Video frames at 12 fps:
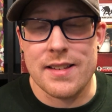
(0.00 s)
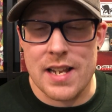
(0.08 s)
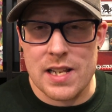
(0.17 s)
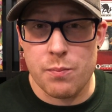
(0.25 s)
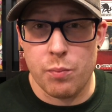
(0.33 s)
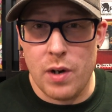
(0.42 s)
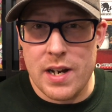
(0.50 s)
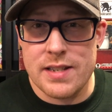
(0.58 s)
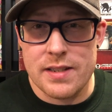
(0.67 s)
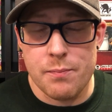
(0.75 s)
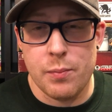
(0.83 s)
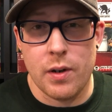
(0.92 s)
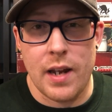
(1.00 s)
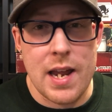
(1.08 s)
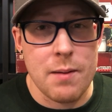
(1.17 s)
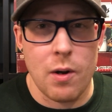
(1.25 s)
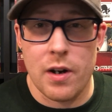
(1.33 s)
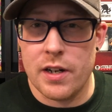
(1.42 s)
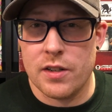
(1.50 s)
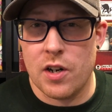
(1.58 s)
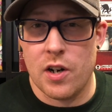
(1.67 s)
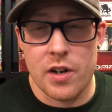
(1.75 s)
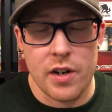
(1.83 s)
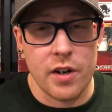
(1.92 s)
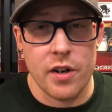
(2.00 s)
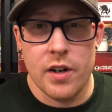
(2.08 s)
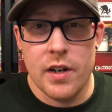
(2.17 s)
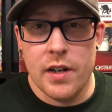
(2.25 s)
It's a pretty simple game. On your turn, you're